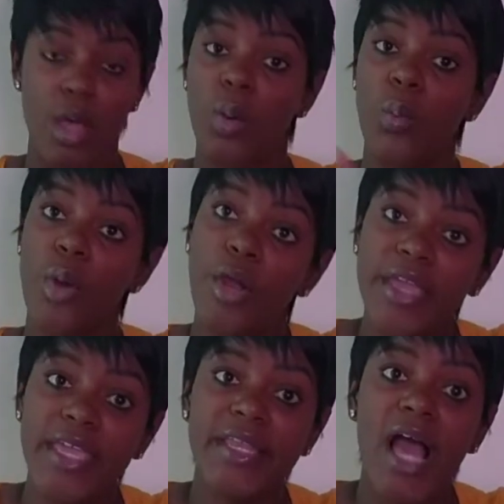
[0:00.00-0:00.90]

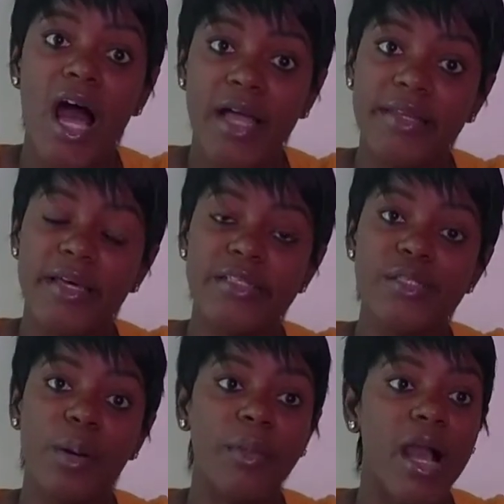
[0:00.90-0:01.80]
working under
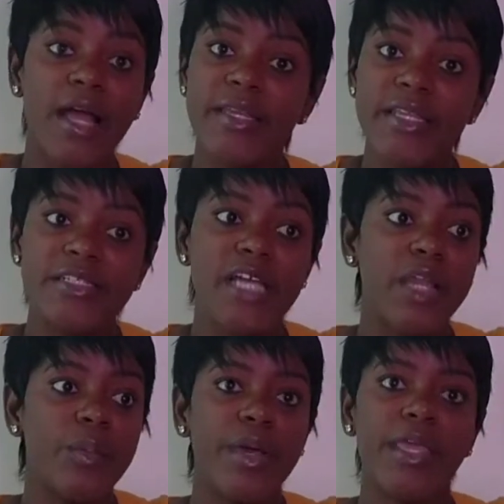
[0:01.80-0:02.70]
some
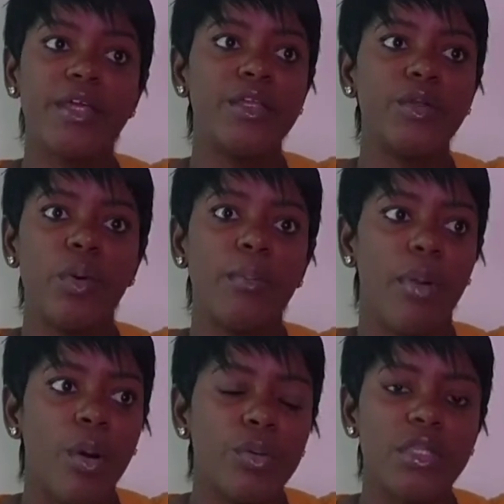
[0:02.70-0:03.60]
condition where you don't know
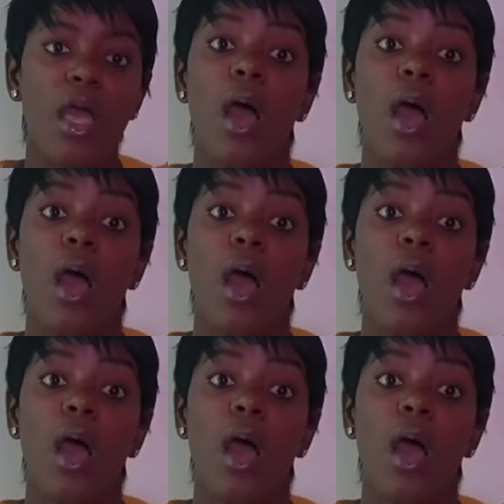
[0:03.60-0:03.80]
about.